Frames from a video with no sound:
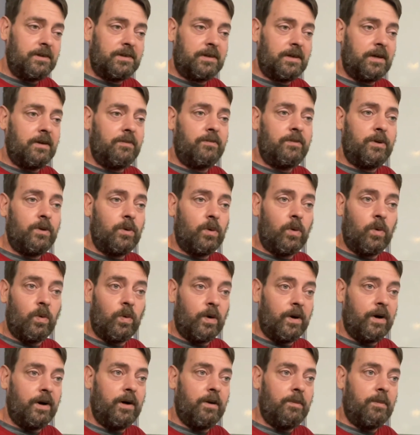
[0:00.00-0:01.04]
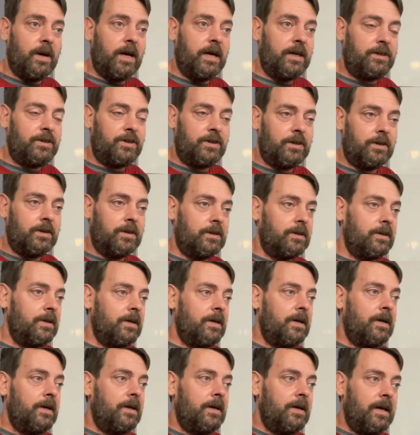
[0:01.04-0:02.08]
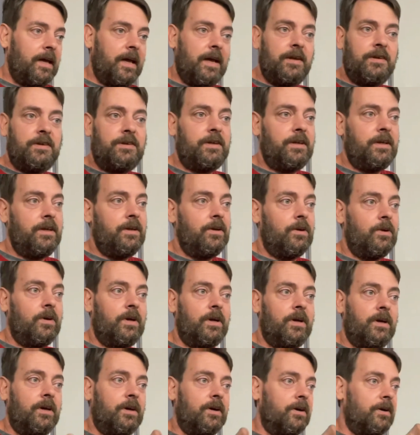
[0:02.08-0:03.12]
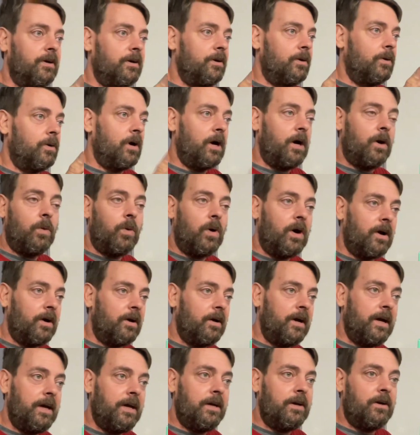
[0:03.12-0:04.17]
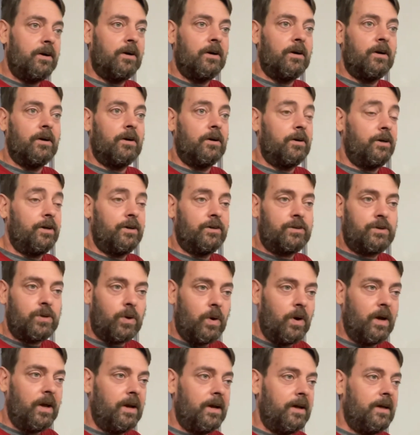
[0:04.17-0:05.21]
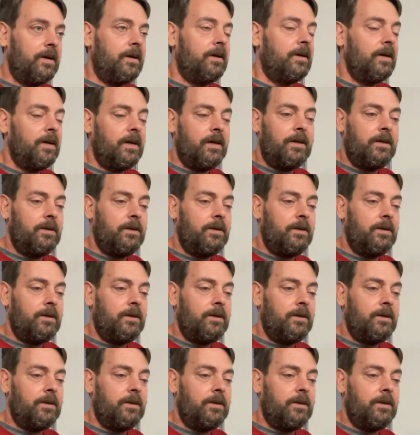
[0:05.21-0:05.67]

Say if you were worried about your AC unit or your hot water heater or your toilet,